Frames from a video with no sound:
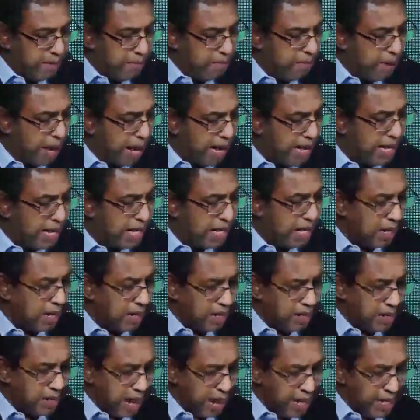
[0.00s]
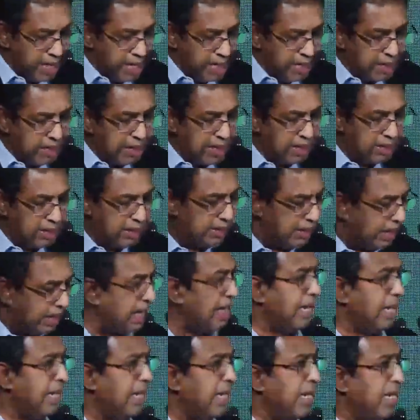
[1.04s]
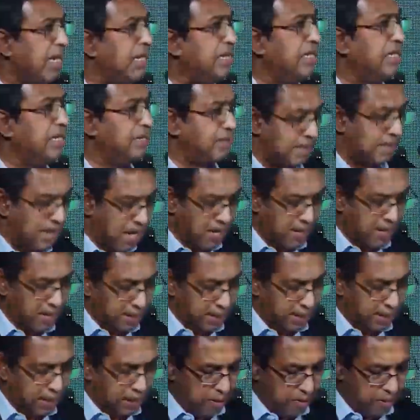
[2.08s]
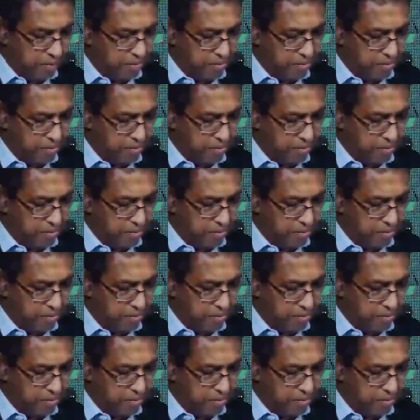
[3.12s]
By 93 in this country,